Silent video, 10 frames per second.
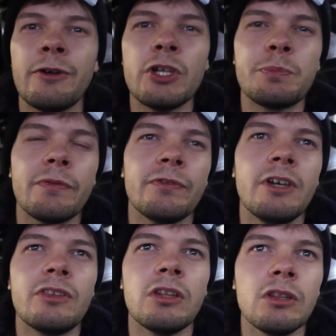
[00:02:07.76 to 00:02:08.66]
always
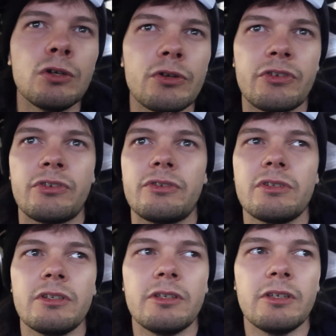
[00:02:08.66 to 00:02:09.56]
preferred the looks
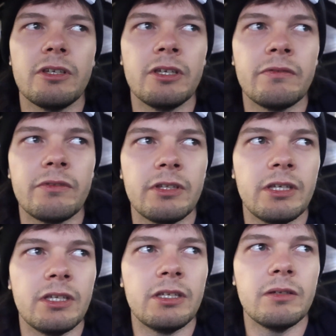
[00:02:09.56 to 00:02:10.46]
of
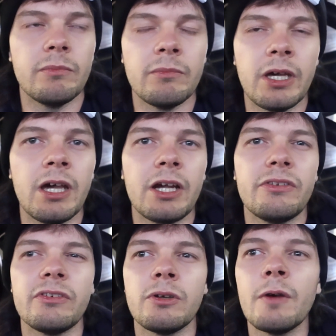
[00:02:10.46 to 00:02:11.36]
the
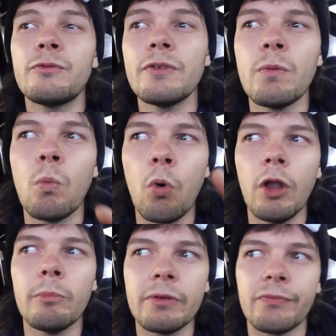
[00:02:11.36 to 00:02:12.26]
Mark II. I've driven
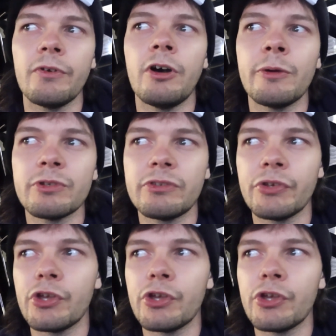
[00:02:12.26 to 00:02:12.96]
one before, it was a